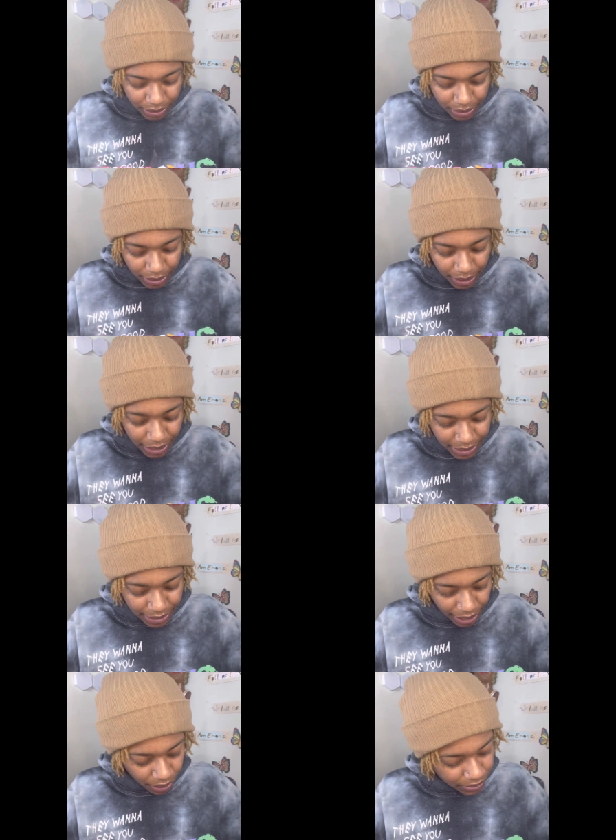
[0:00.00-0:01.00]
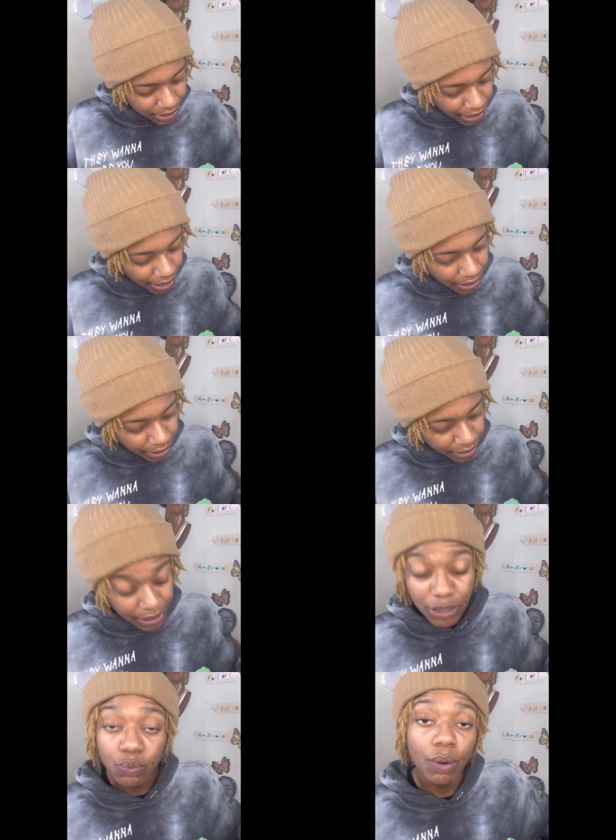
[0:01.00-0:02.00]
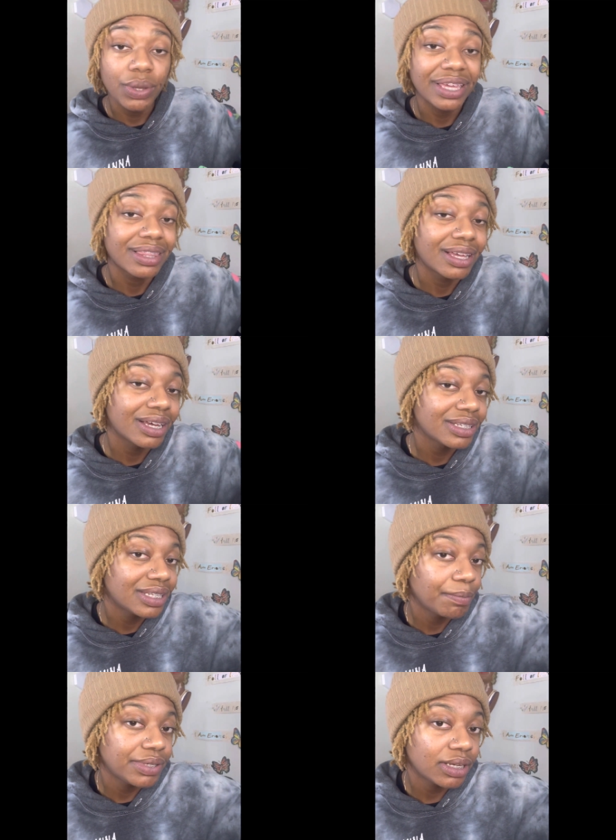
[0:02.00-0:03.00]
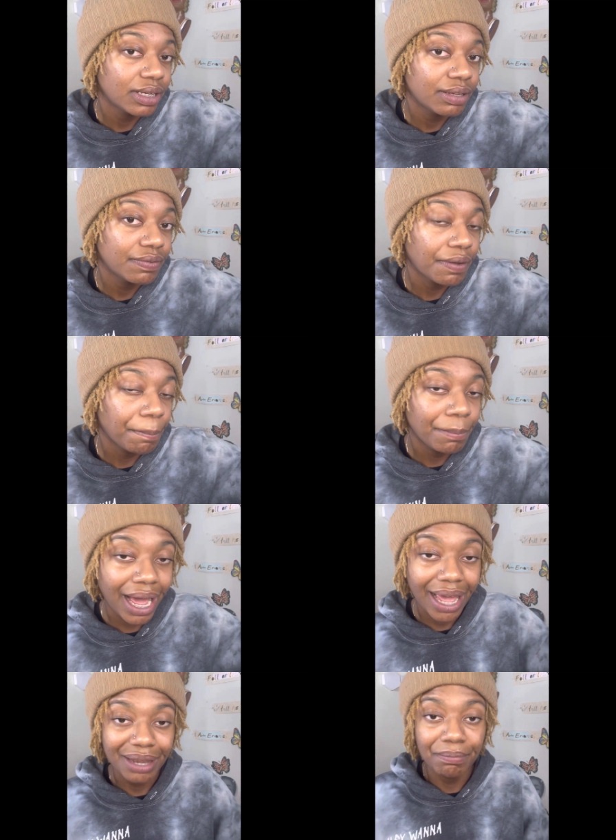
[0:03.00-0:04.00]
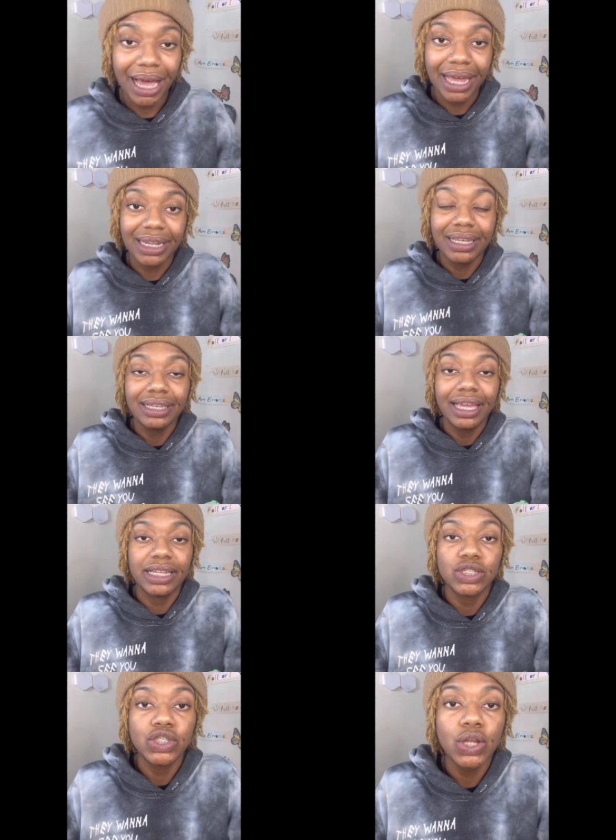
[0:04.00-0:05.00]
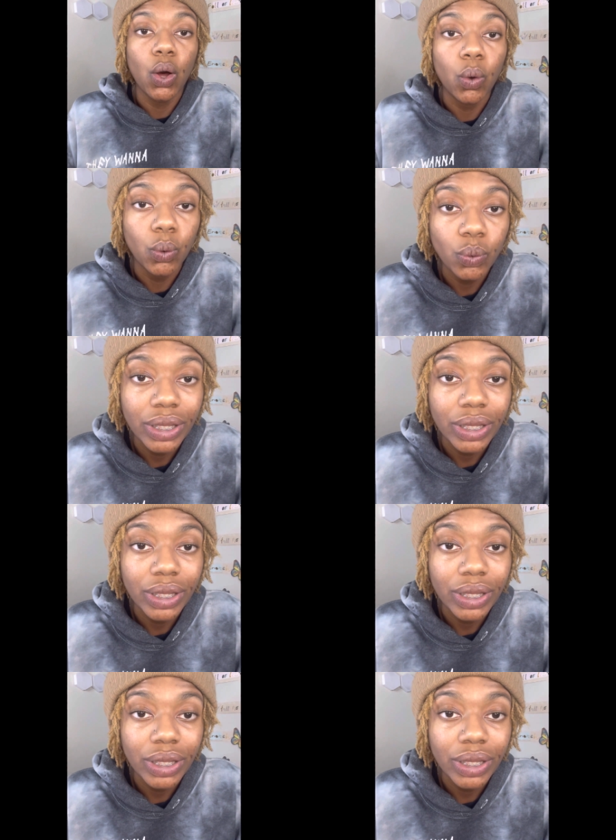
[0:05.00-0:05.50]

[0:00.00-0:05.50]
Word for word: This sounds like this is where we get the concept of mind, body, and soul.